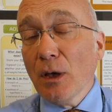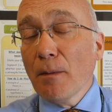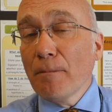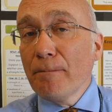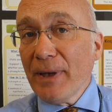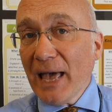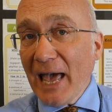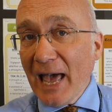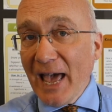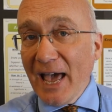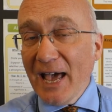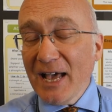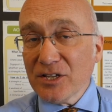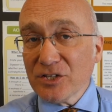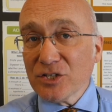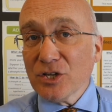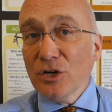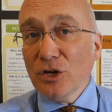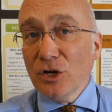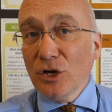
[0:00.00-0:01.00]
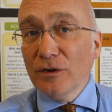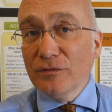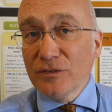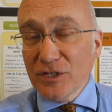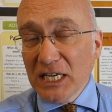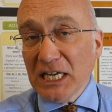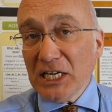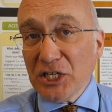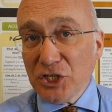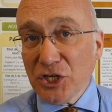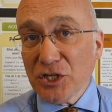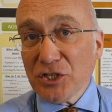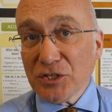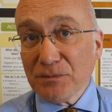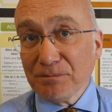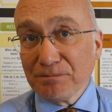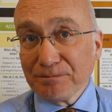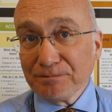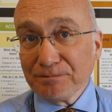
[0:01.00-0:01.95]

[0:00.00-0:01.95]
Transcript: pairs of teachers.